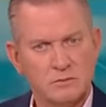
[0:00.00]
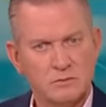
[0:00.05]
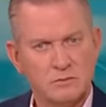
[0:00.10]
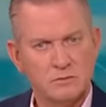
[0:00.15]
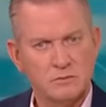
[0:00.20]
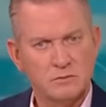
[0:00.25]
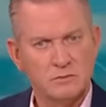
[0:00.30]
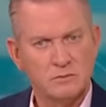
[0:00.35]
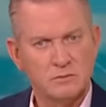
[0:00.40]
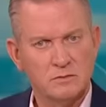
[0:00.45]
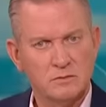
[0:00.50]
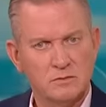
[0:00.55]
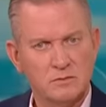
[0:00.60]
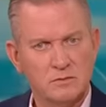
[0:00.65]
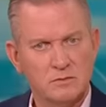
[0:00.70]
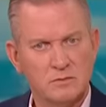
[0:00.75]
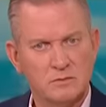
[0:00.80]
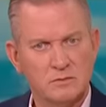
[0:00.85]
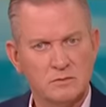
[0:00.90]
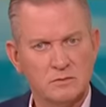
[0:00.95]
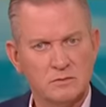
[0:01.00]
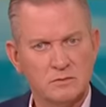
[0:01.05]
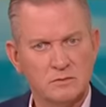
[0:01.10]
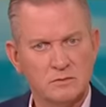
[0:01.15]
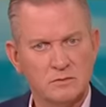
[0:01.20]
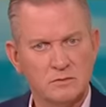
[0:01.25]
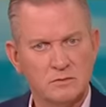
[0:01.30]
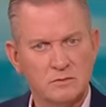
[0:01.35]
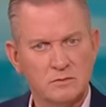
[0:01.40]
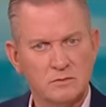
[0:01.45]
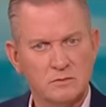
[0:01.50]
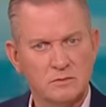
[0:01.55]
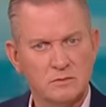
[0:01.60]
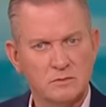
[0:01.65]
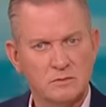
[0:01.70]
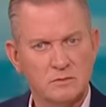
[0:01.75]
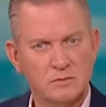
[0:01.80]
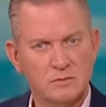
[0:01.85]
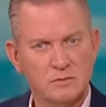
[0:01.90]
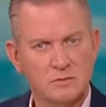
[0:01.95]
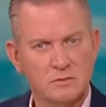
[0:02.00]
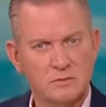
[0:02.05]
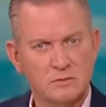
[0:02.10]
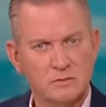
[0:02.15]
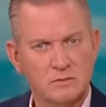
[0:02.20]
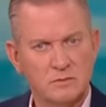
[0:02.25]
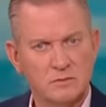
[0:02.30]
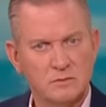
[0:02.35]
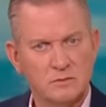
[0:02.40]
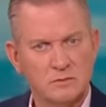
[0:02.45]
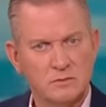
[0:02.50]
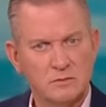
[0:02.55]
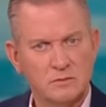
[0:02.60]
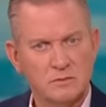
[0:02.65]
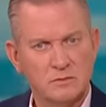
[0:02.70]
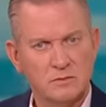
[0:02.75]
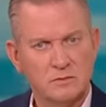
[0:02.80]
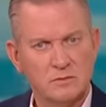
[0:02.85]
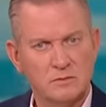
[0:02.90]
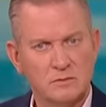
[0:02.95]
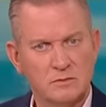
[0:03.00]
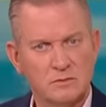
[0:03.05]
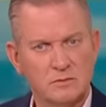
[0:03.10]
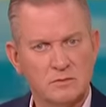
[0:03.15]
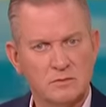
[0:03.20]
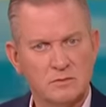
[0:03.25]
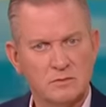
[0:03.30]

This person isn't speaking.